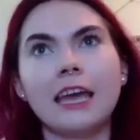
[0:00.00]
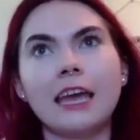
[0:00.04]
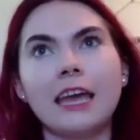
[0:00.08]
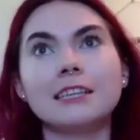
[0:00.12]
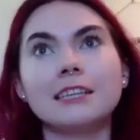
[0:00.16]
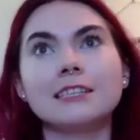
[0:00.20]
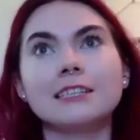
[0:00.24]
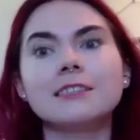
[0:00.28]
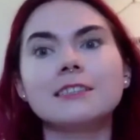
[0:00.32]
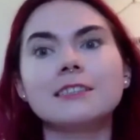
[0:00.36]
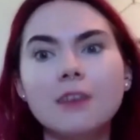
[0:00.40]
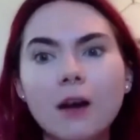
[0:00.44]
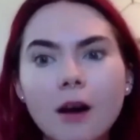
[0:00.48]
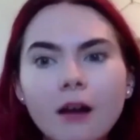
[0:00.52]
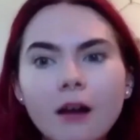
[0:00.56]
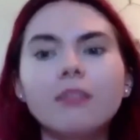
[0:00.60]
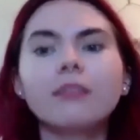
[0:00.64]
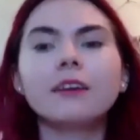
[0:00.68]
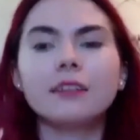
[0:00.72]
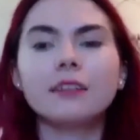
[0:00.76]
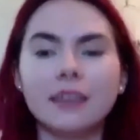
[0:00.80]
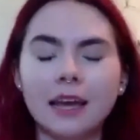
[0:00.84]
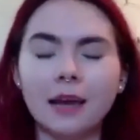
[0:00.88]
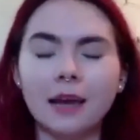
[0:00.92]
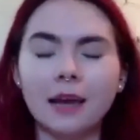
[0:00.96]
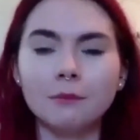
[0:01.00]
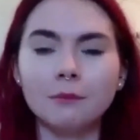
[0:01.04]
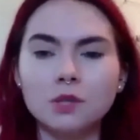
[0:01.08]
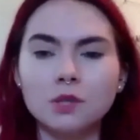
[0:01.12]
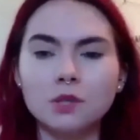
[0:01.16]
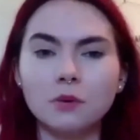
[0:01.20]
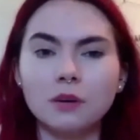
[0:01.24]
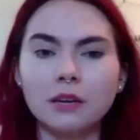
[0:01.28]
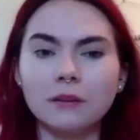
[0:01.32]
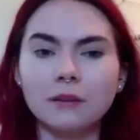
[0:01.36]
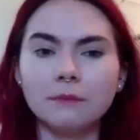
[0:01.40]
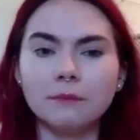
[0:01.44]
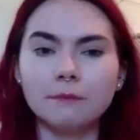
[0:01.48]
a solid name
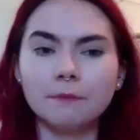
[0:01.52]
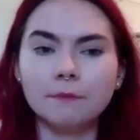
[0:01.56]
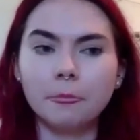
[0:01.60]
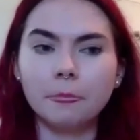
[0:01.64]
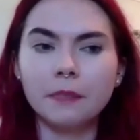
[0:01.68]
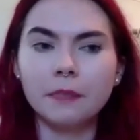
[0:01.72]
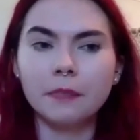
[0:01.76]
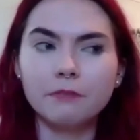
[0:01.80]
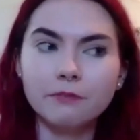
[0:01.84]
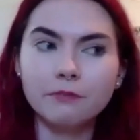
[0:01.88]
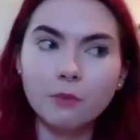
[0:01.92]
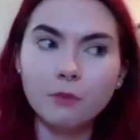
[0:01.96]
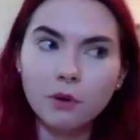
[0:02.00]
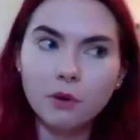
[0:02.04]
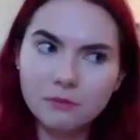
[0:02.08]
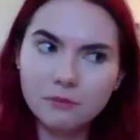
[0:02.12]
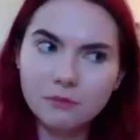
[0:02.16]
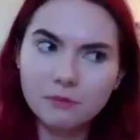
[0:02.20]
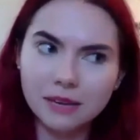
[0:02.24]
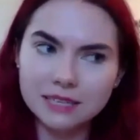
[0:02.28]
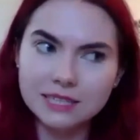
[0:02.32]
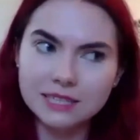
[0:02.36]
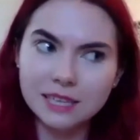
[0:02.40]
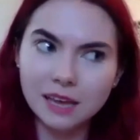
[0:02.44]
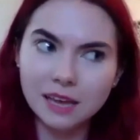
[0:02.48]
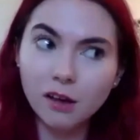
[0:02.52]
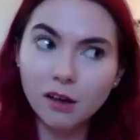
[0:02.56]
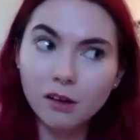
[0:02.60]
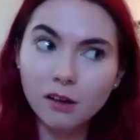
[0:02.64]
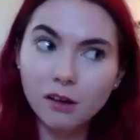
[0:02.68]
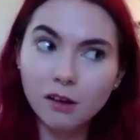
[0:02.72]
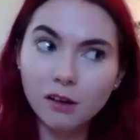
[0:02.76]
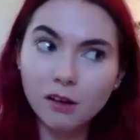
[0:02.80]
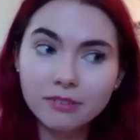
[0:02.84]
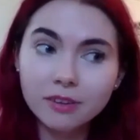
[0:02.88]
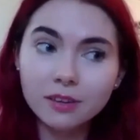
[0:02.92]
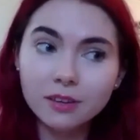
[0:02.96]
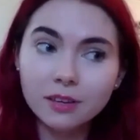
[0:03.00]
to it for
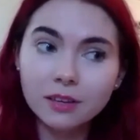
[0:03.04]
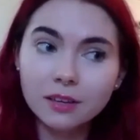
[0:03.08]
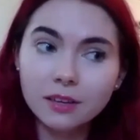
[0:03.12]
myself